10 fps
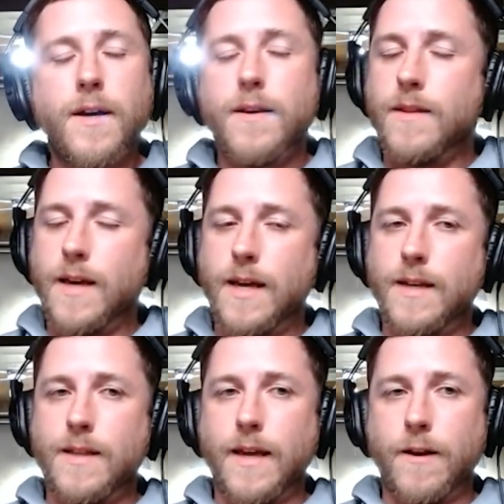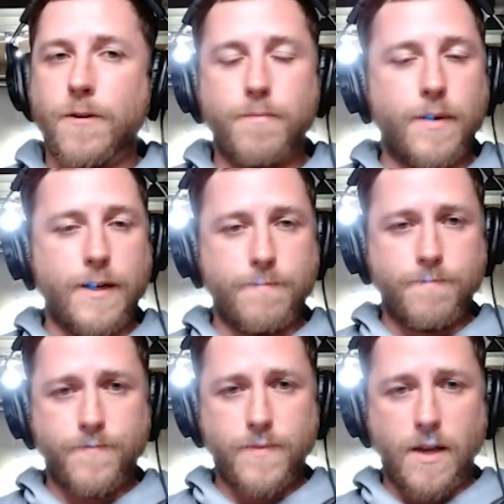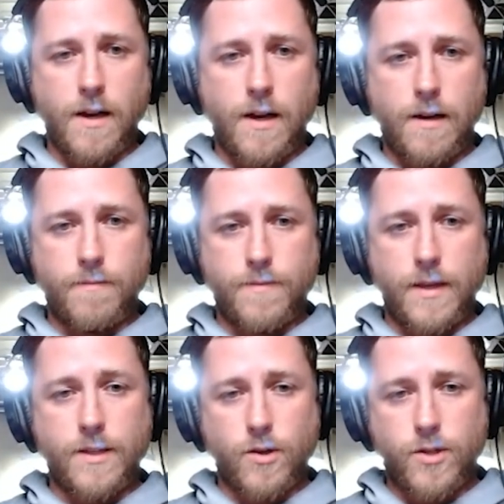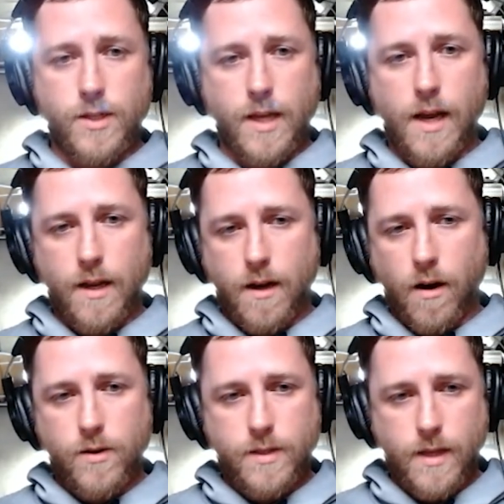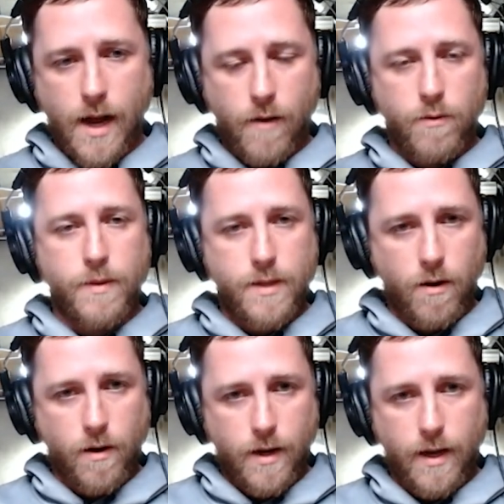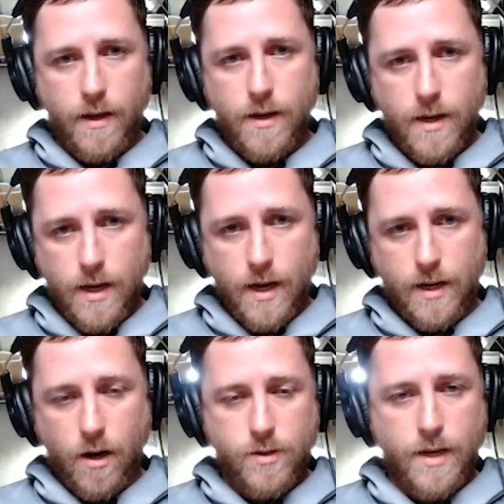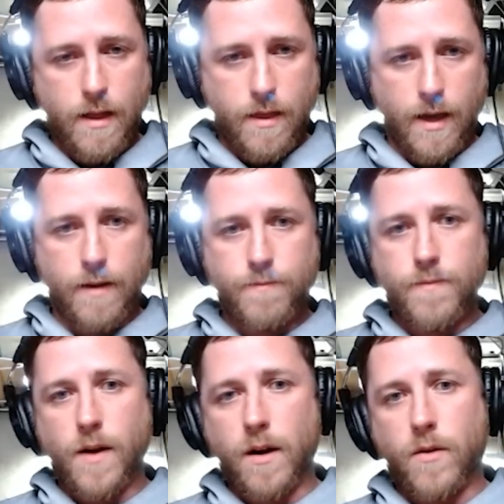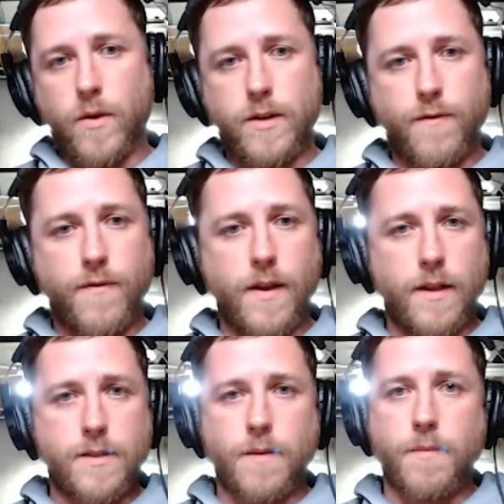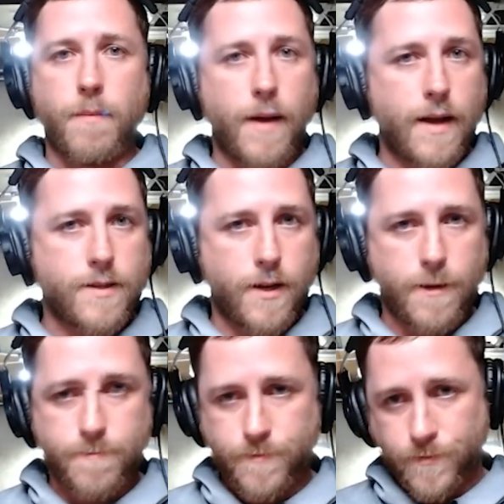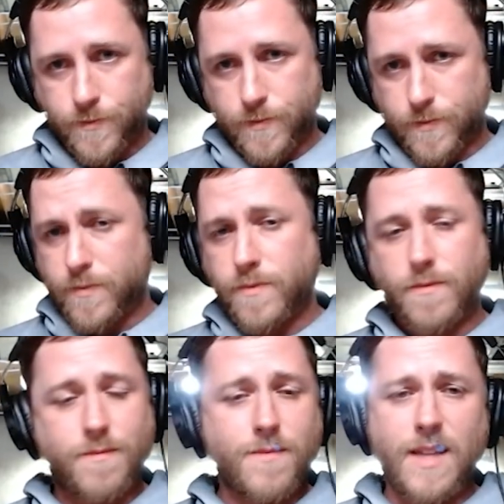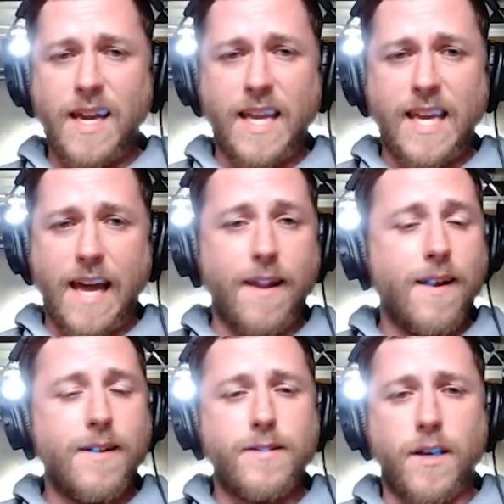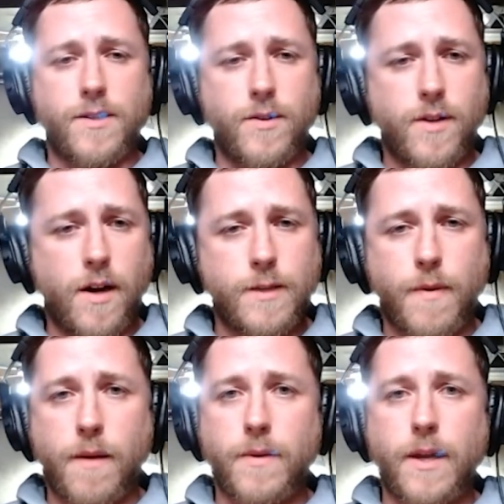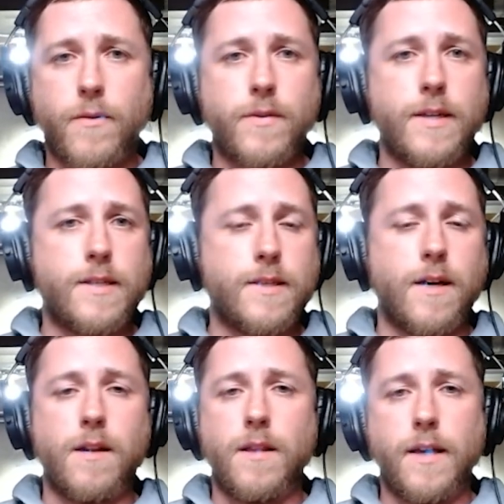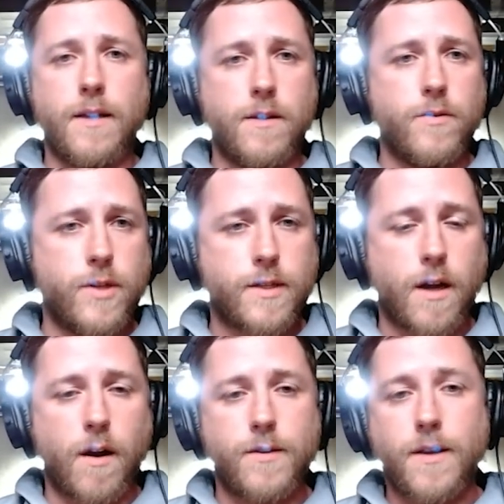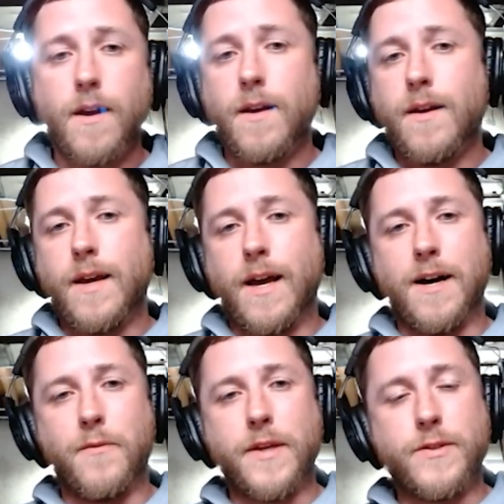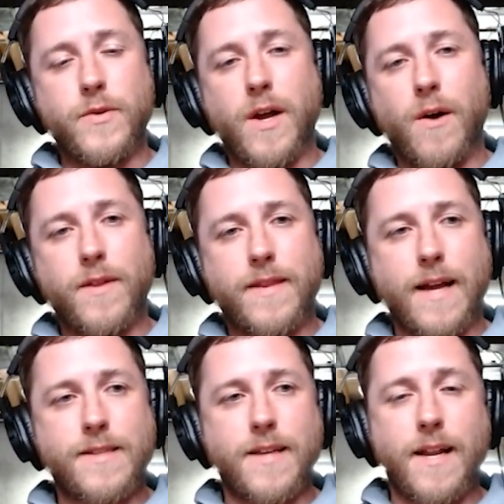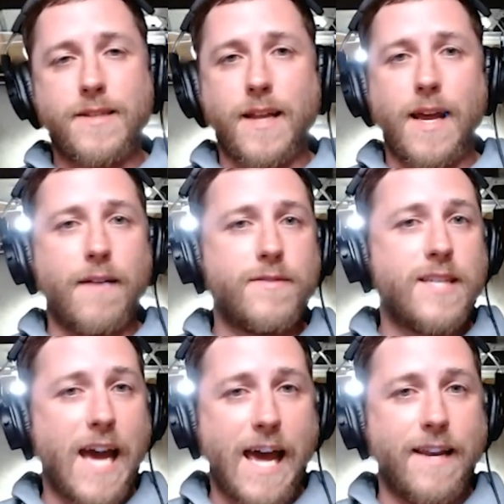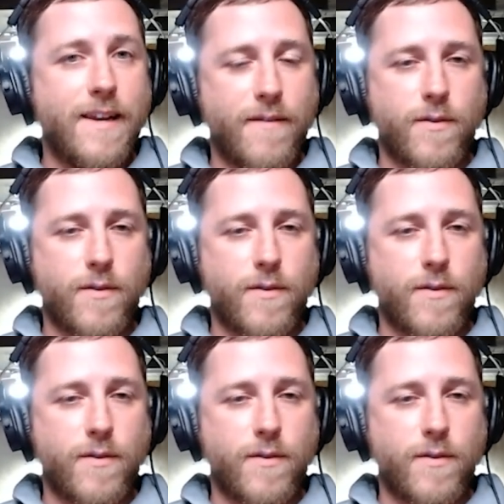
than later. But these are just kind of cards that I would be targeting, cards that I think are going to fit in some capacity. And again, Dusk Till Dawn is probably going to release a ton of Light Illusionist cards. We do know that that set is going to have 10 different